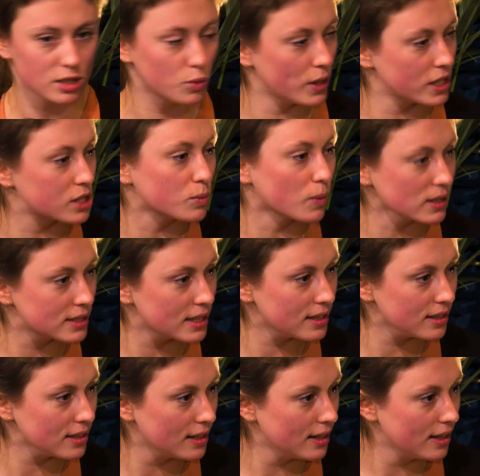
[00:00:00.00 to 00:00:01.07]
to where she
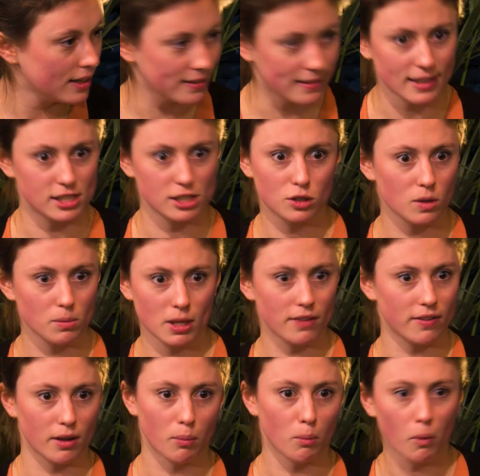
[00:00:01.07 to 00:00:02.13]
wanted, that she taught me, I
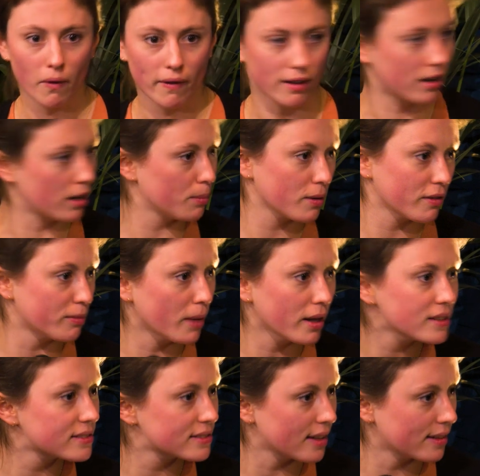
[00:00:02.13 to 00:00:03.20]
think, more in a couple of
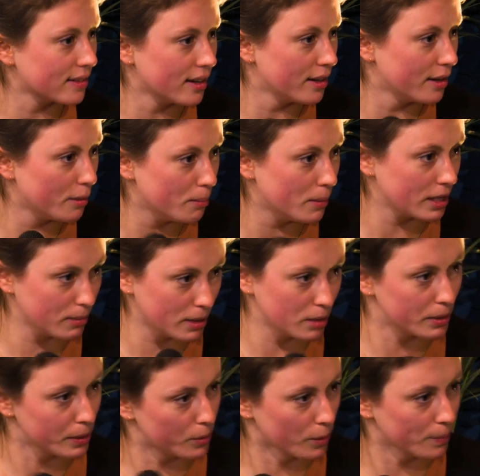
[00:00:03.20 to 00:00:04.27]
months than uh, many, many
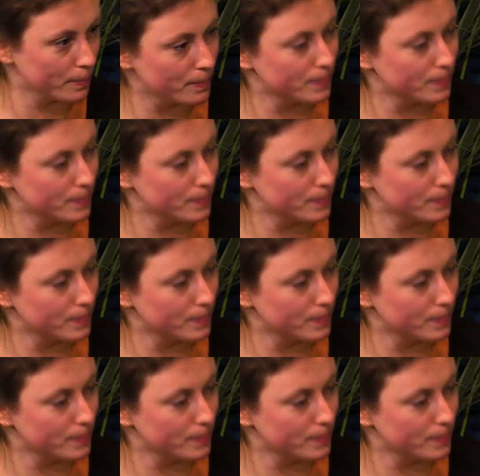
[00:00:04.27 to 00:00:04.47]
people.